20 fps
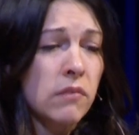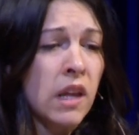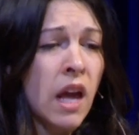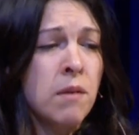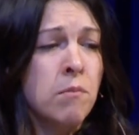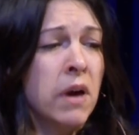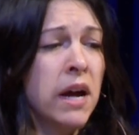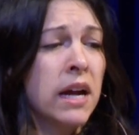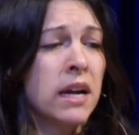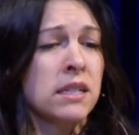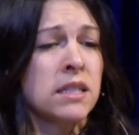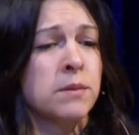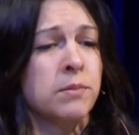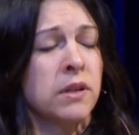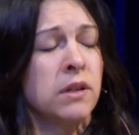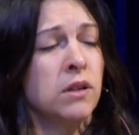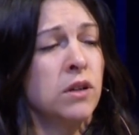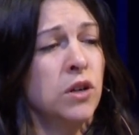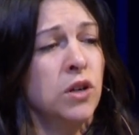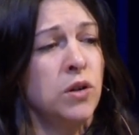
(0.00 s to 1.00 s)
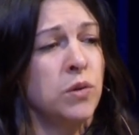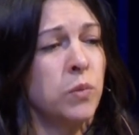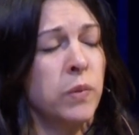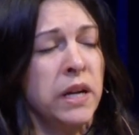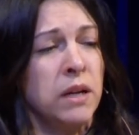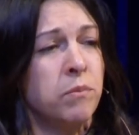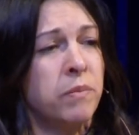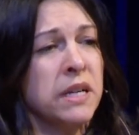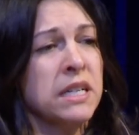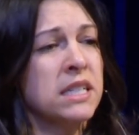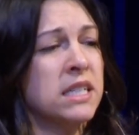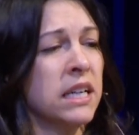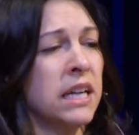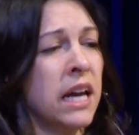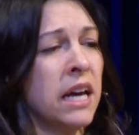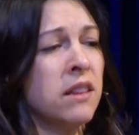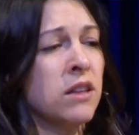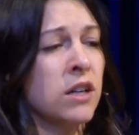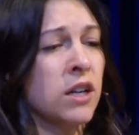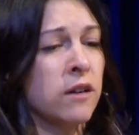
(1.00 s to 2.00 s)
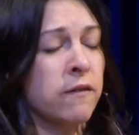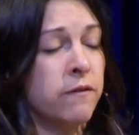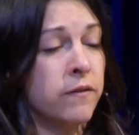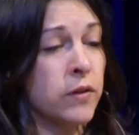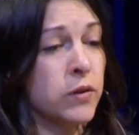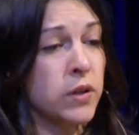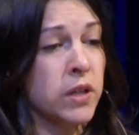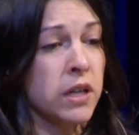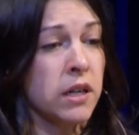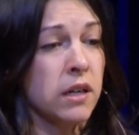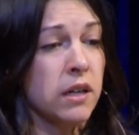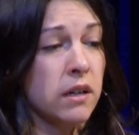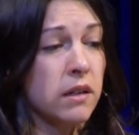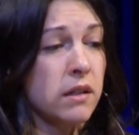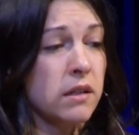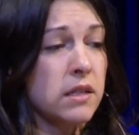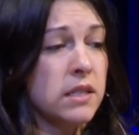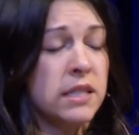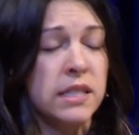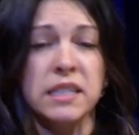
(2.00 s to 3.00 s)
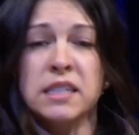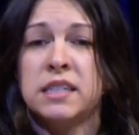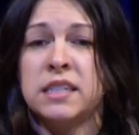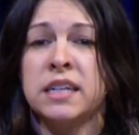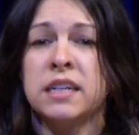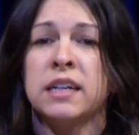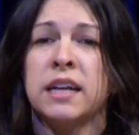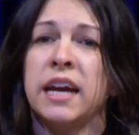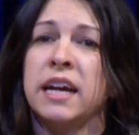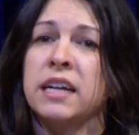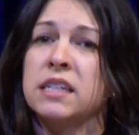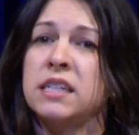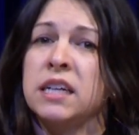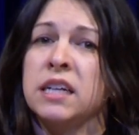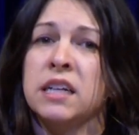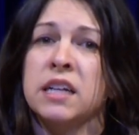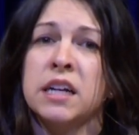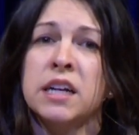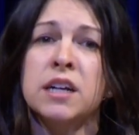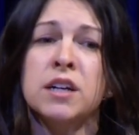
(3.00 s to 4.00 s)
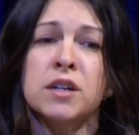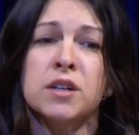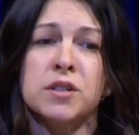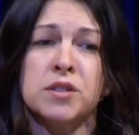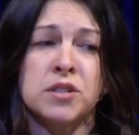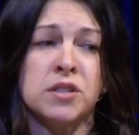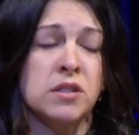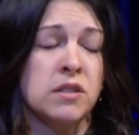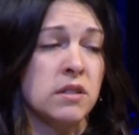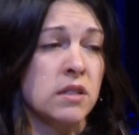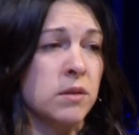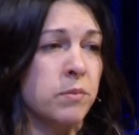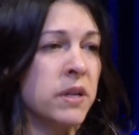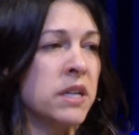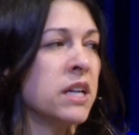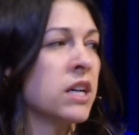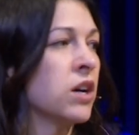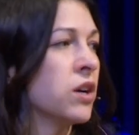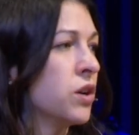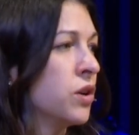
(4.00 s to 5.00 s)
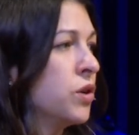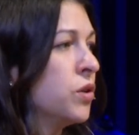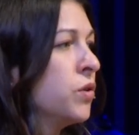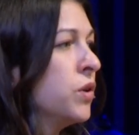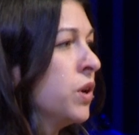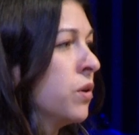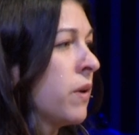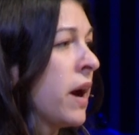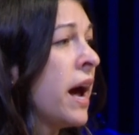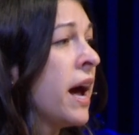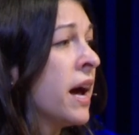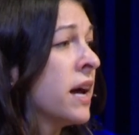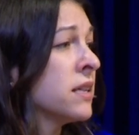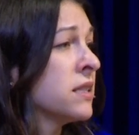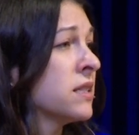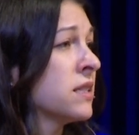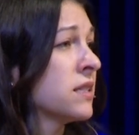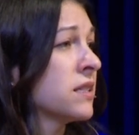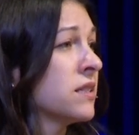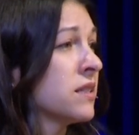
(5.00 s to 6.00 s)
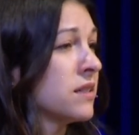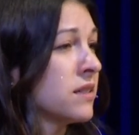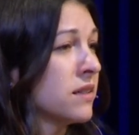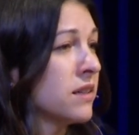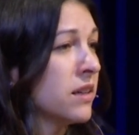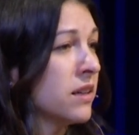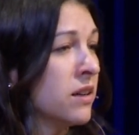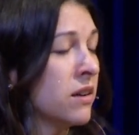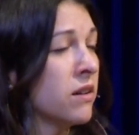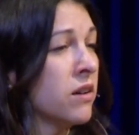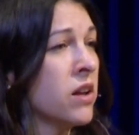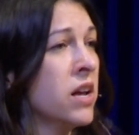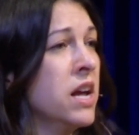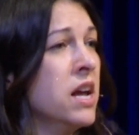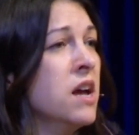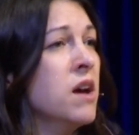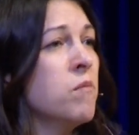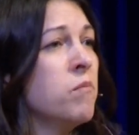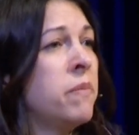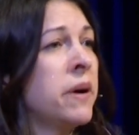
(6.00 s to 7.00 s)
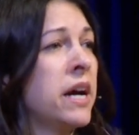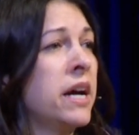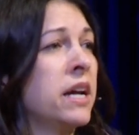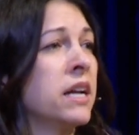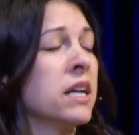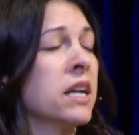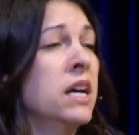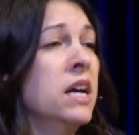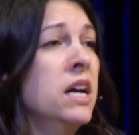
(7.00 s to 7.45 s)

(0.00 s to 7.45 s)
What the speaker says: and my husband, who we'd been together for 16 to 18 years, depending on who you asked. But